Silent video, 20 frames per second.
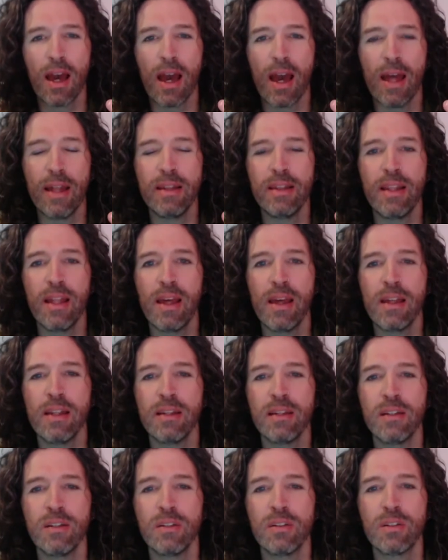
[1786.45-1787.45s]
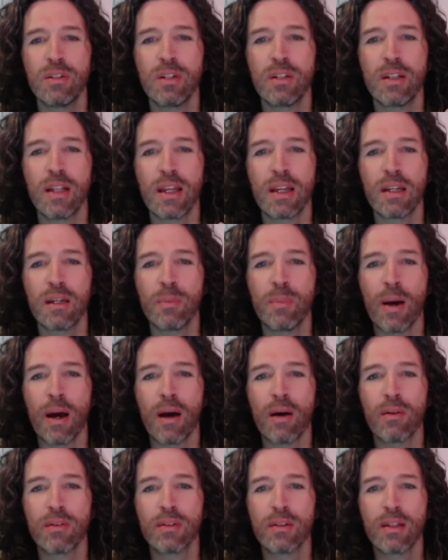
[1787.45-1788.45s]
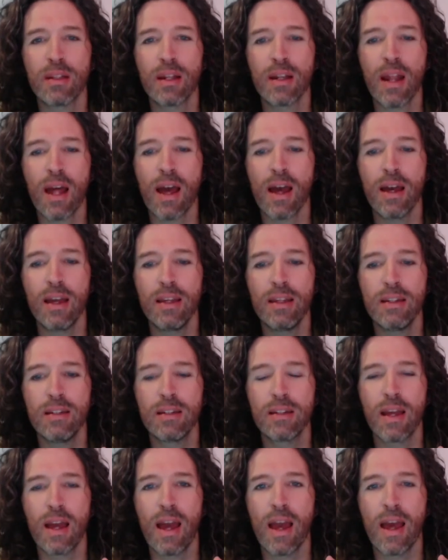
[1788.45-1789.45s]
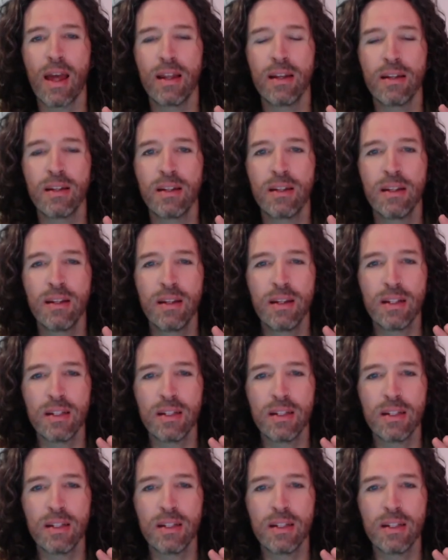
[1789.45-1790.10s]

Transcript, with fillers: and then to think about the night and